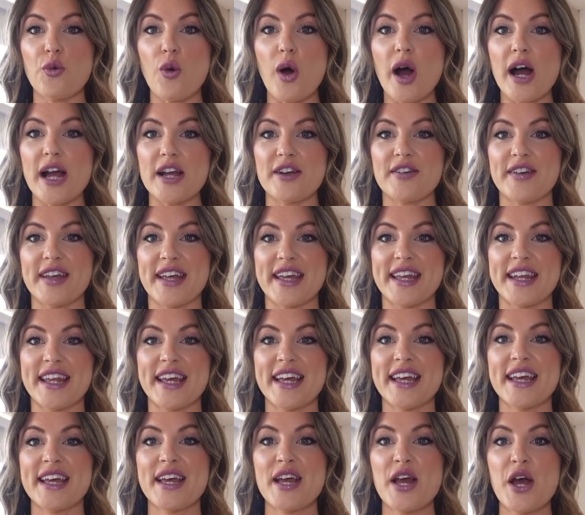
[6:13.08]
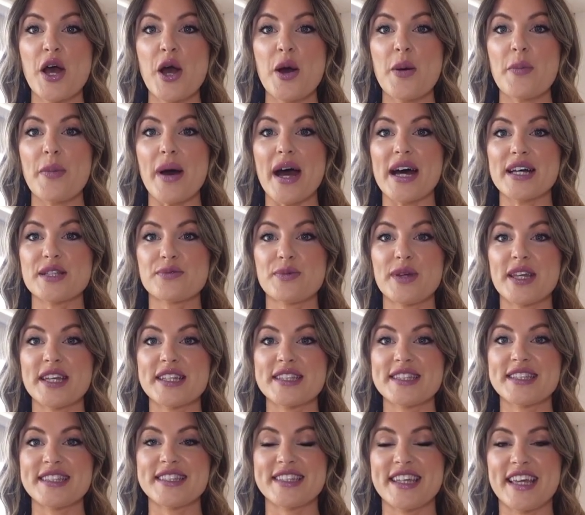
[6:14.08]
wiring in it, but as we
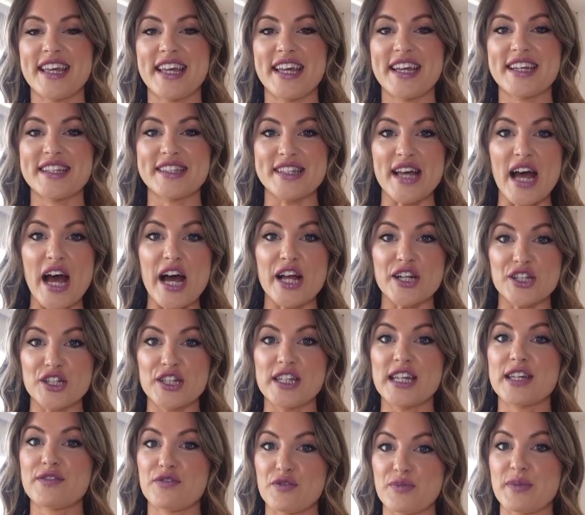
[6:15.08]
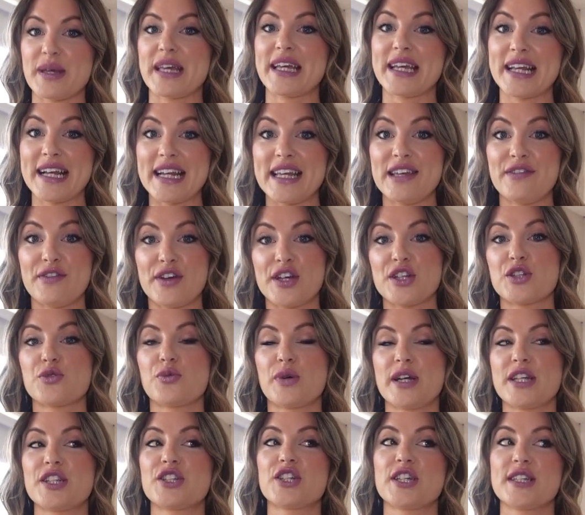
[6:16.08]
can see, it's actually giving me a cleavage,
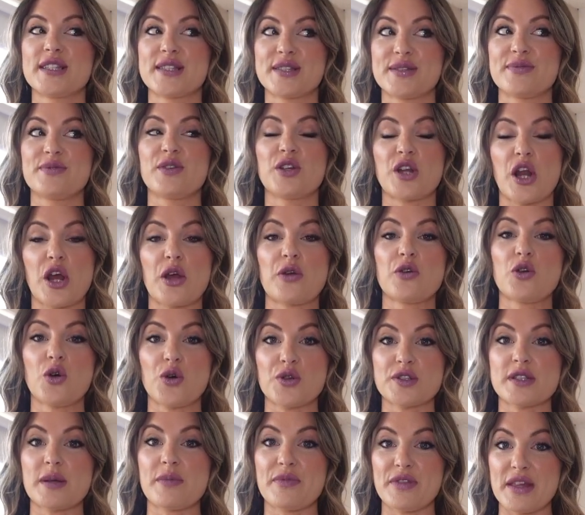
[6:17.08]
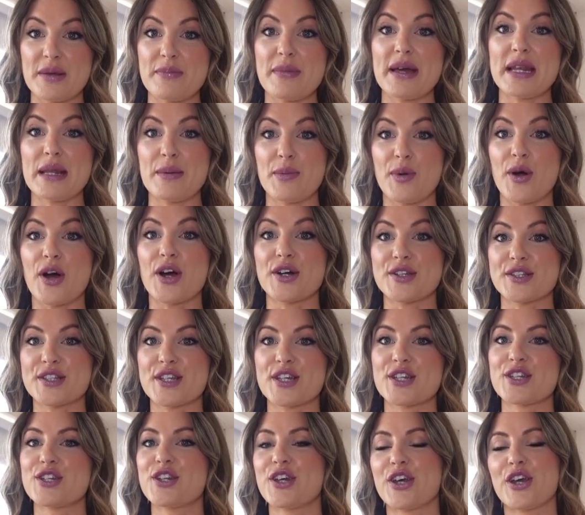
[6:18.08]
which is, you know, not something many bras
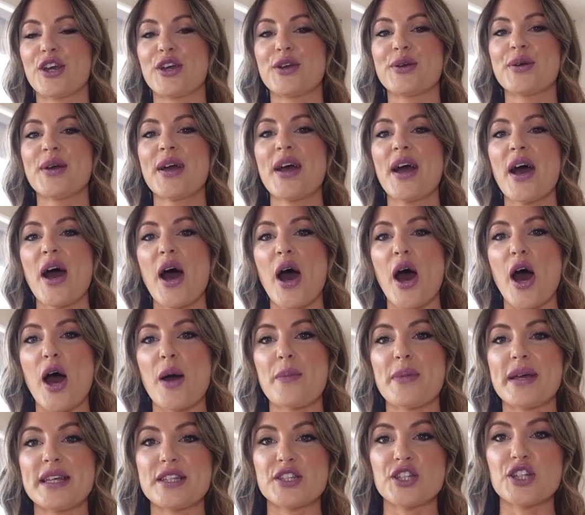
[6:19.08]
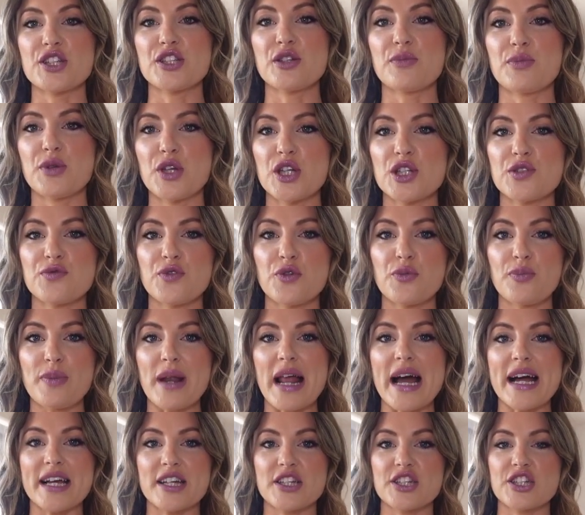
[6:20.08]
can do. It's just a beautiful
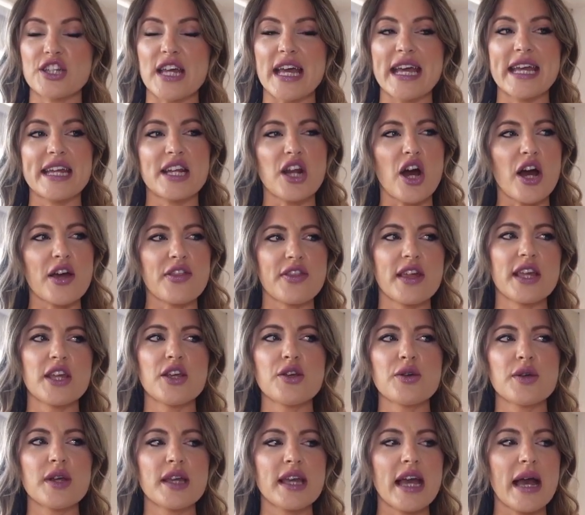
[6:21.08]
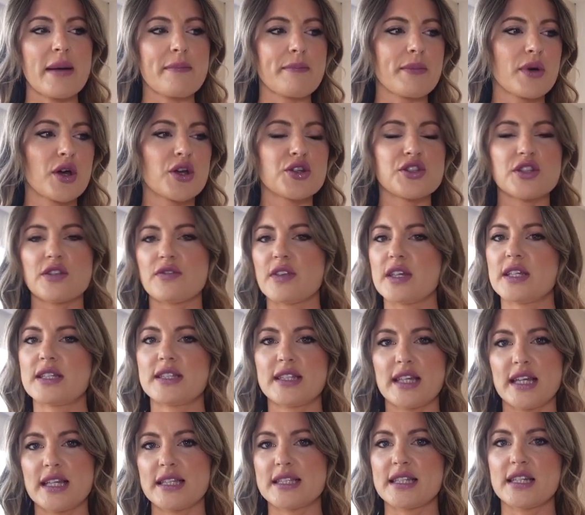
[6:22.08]
black shade. I think you can get most of these
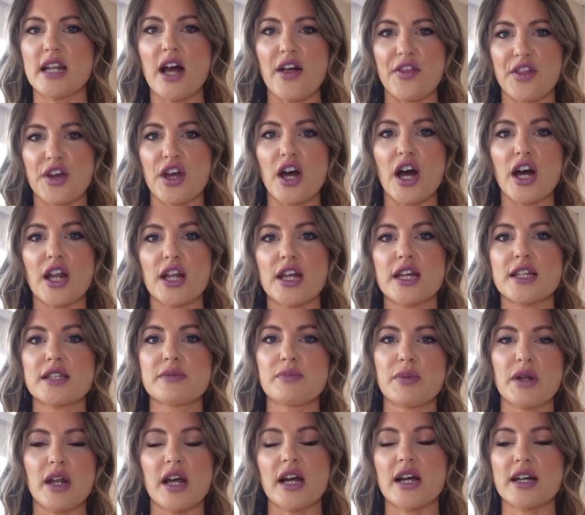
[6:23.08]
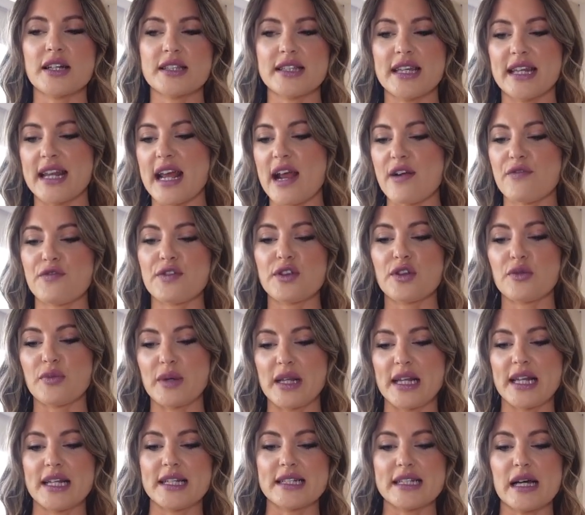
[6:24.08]
things in other colours, but like I said, everything will
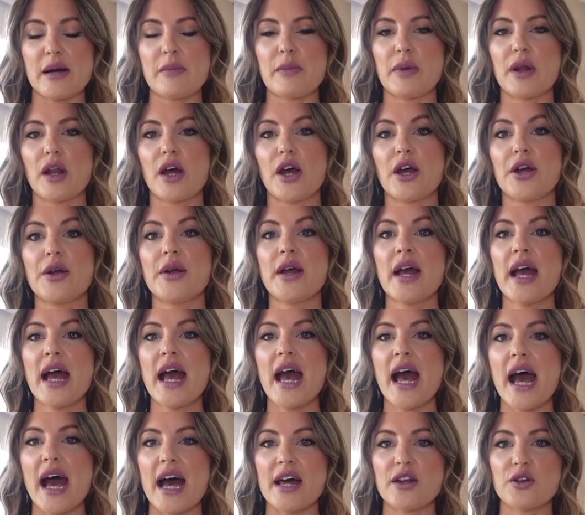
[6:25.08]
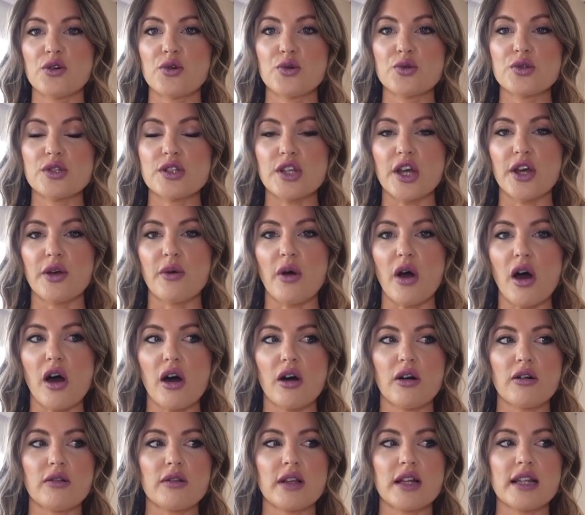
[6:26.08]
be linked down below. And also,
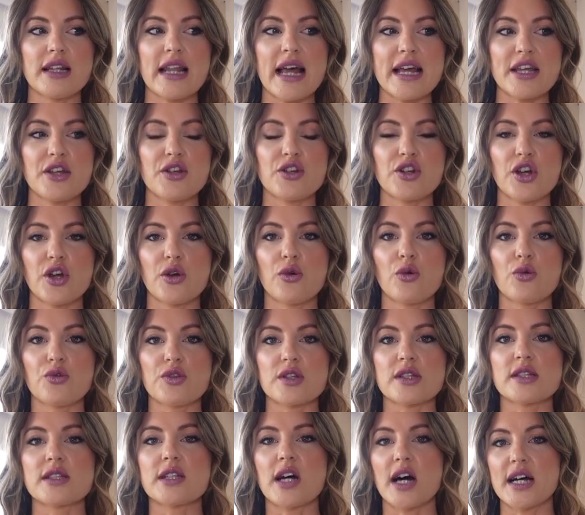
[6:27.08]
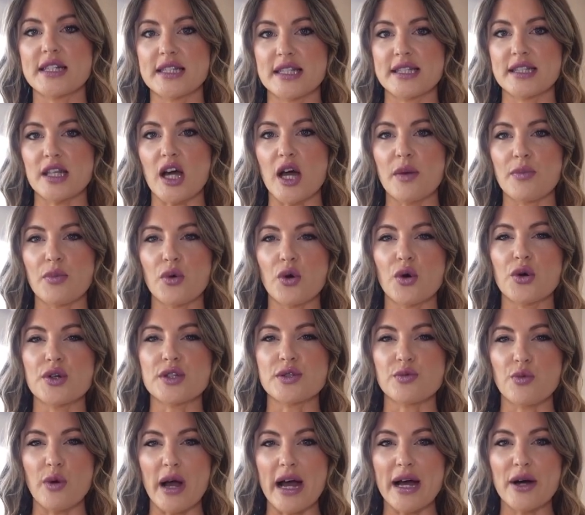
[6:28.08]
I'll let you know all the sizes that I bought
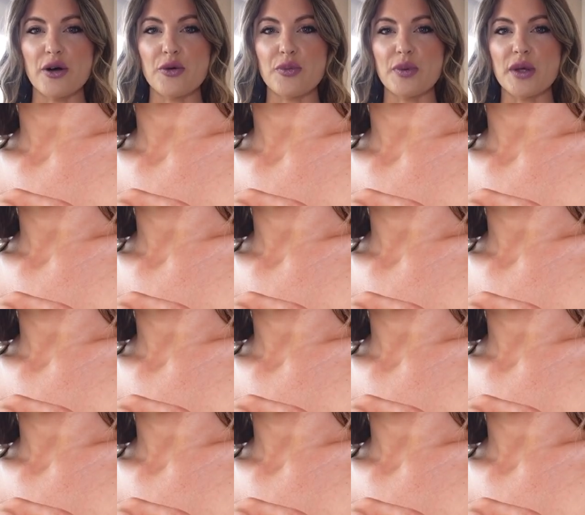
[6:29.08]
as well.